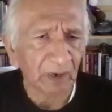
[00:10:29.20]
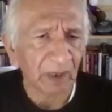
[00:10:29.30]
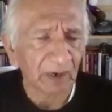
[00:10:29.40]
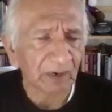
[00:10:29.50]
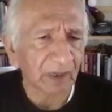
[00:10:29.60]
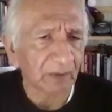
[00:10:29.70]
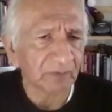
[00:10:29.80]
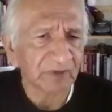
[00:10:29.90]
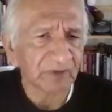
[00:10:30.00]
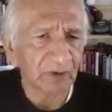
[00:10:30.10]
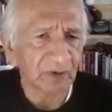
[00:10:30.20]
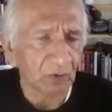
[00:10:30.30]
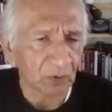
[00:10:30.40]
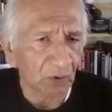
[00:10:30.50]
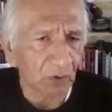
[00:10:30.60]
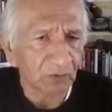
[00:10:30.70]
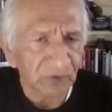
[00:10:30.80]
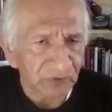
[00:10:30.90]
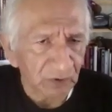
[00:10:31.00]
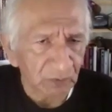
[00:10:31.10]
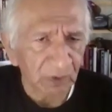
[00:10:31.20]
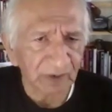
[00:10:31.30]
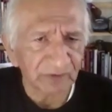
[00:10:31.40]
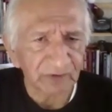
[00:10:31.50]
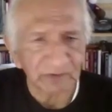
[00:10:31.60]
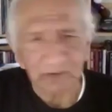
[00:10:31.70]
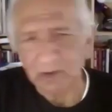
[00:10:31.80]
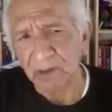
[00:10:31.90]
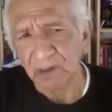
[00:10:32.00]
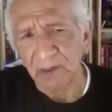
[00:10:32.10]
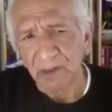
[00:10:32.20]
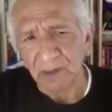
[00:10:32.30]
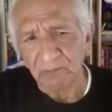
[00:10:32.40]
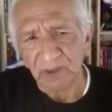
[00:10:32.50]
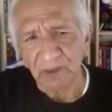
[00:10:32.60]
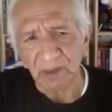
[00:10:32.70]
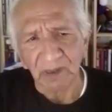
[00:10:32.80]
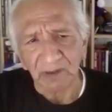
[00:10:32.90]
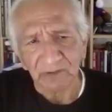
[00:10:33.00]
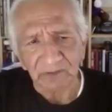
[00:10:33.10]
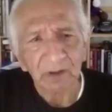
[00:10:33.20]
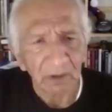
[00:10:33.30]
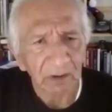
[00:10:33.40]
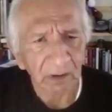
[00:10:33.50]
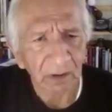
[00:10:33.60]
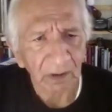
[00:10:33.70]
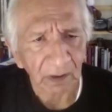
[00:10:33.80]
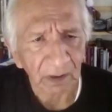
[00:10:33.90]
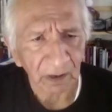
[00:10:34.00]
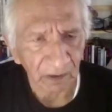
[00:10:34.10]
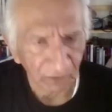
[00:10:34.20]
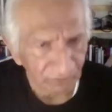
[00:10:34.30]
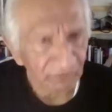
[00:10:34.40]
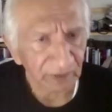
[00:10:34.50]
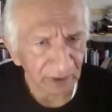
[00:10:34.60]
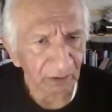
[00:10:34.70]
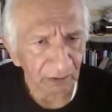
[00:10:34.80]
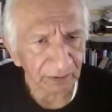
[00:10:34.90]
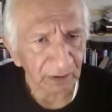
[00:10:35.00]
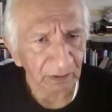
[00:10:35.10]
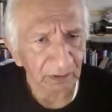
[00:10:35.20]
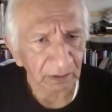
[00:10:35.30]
a lot of times they don't go to certain places because of guilt.